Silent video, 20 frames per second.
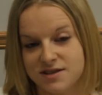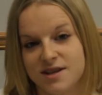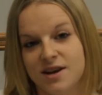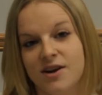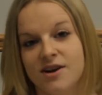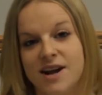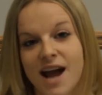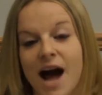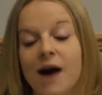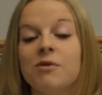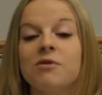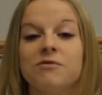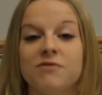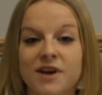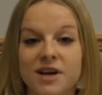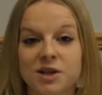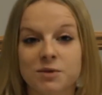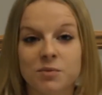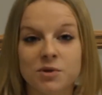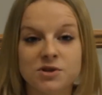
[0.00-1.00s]
that are now
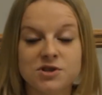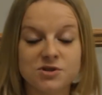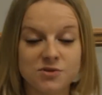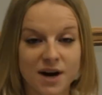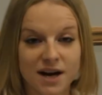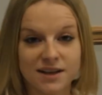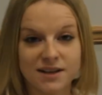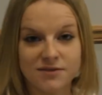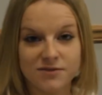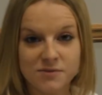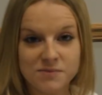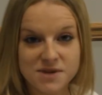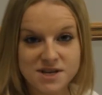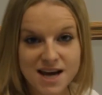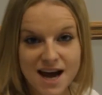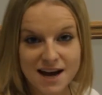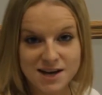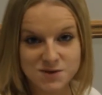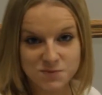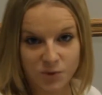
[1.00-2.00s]
available directly from the
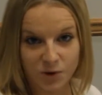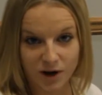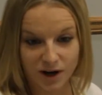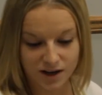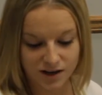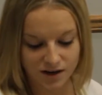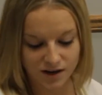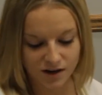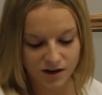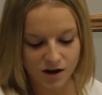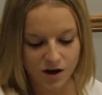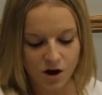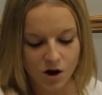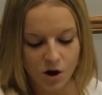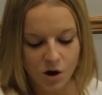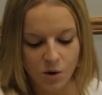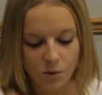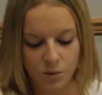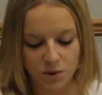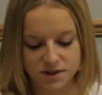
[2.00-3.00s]
dashboard.
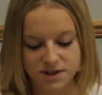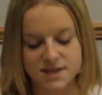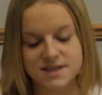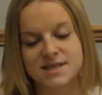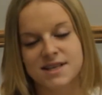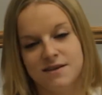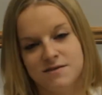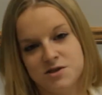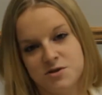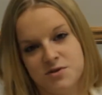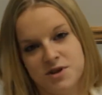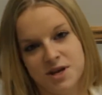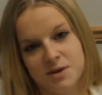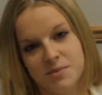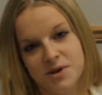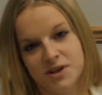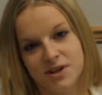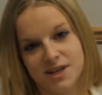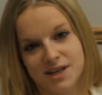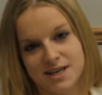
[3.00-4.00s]
What this gives you the
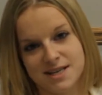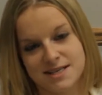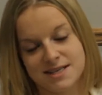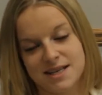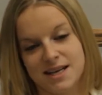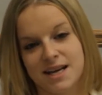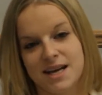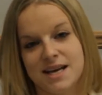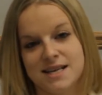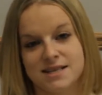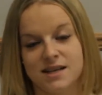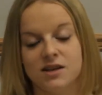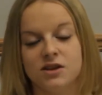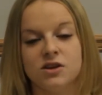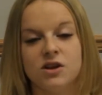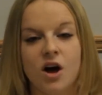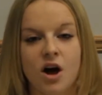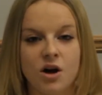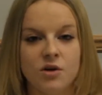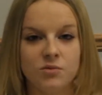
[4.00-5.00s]
ability to see is a
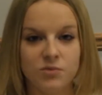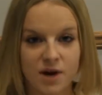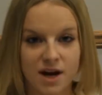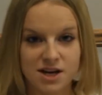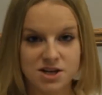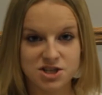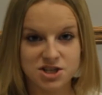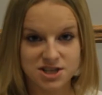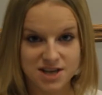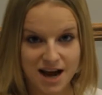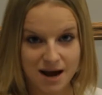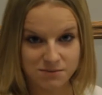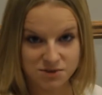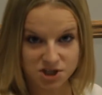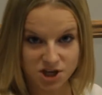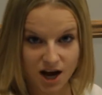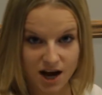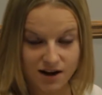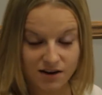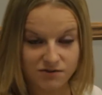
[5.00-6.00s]
long-range
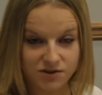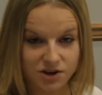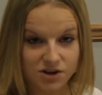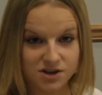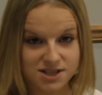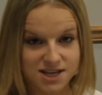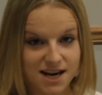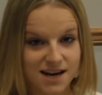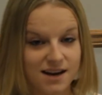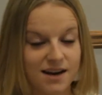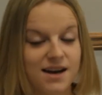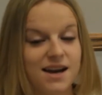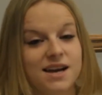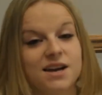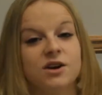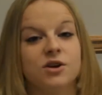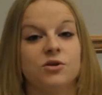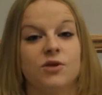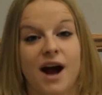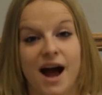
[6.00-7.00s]
snapshot of your data in
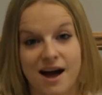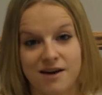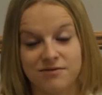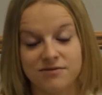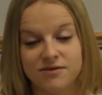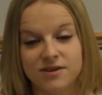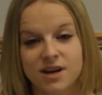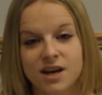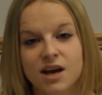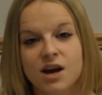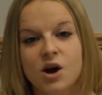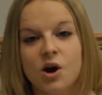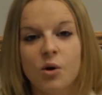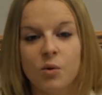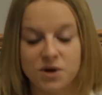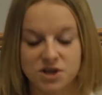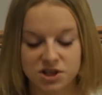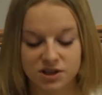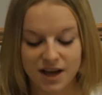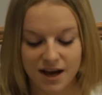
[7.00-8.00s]
a graph,
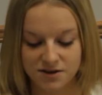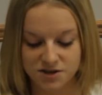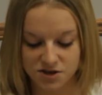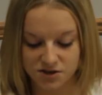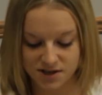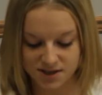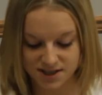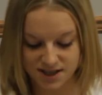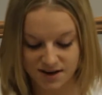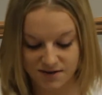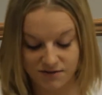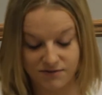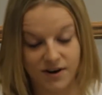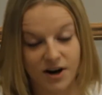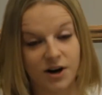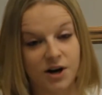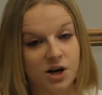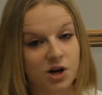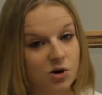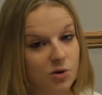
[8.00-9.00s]
which allows you to see a
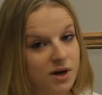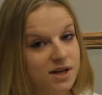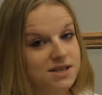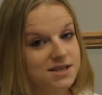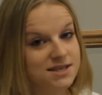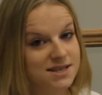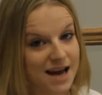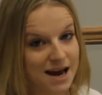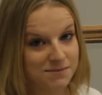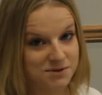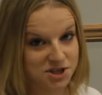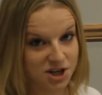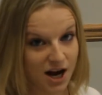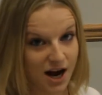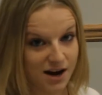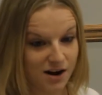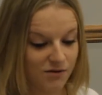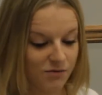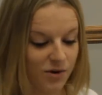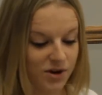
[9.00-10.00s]
very quick
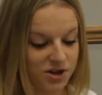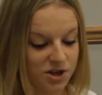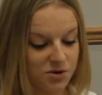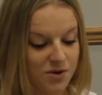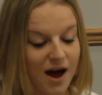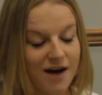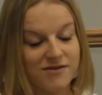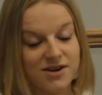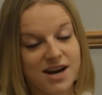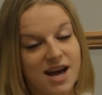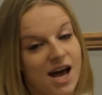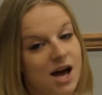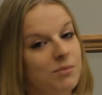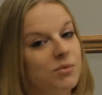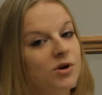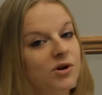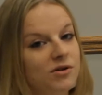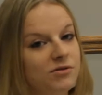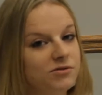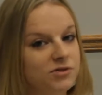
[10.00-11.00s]
snapshot of whether you have an ebb
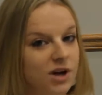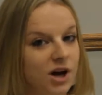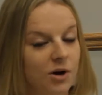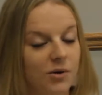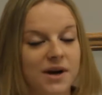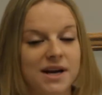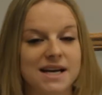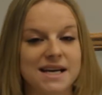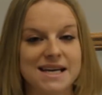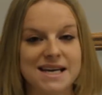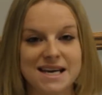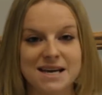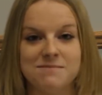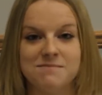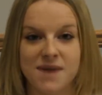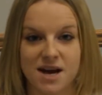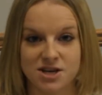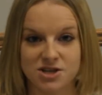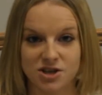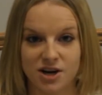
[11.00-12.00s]
or a flow in a key
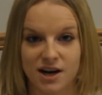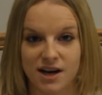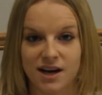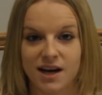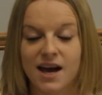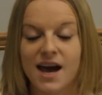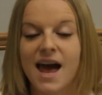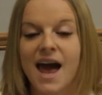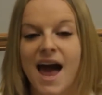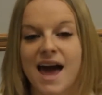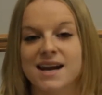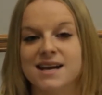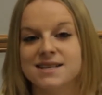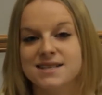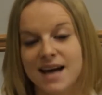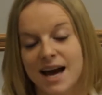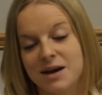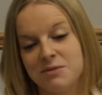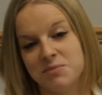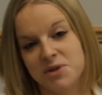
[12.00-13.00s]
metric and a
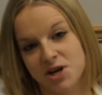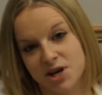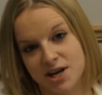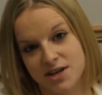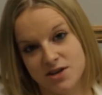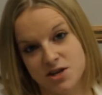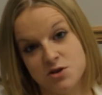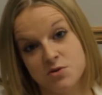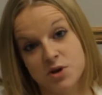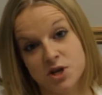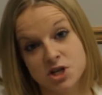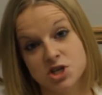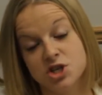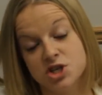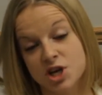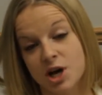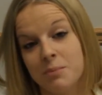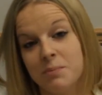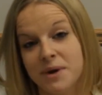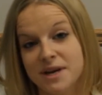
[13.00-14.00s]
time period that you can
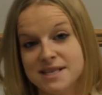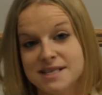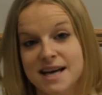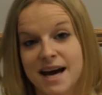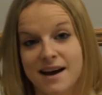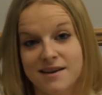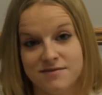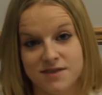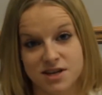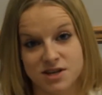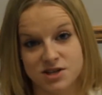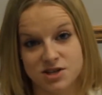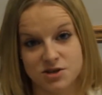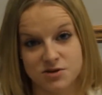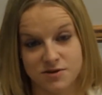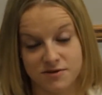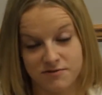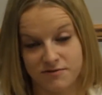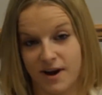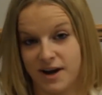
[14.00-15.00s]
jump and dive
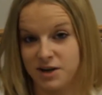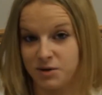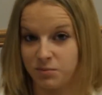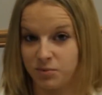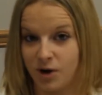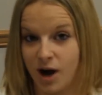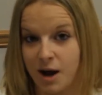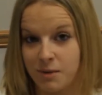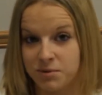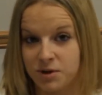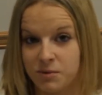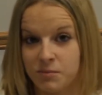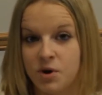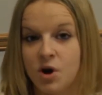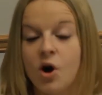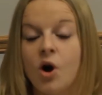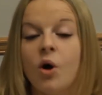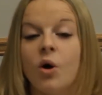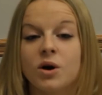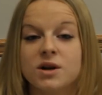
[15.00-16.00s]
into to find a
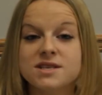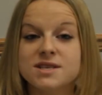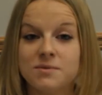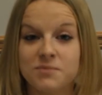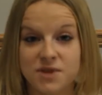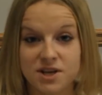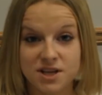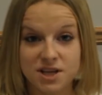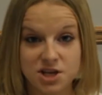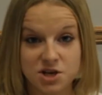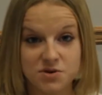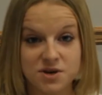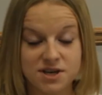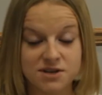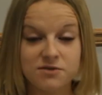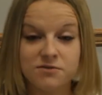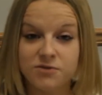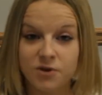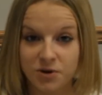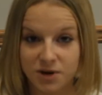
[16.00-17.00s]
problem or something that you need
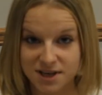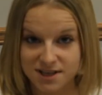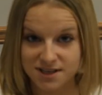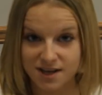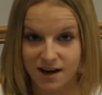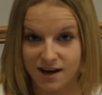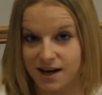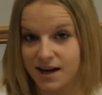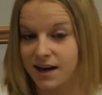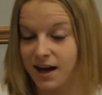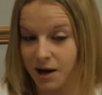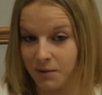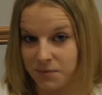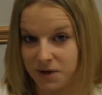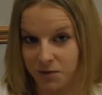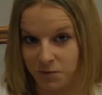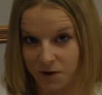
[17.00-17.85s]
to focus on in coming